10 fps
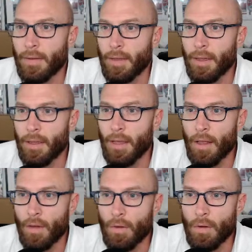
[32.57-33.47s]
and
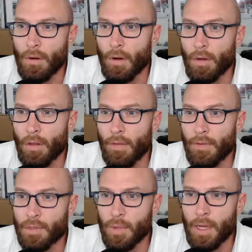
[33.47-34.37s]
yellow are all of the
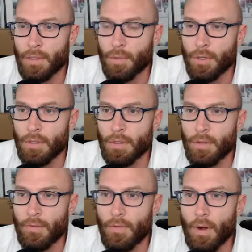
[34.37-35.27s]
spots purchased
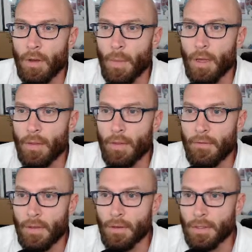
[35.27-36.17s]
from the
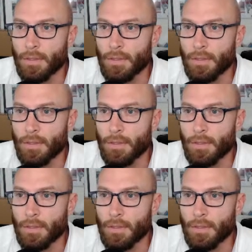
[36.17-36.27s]
fillers.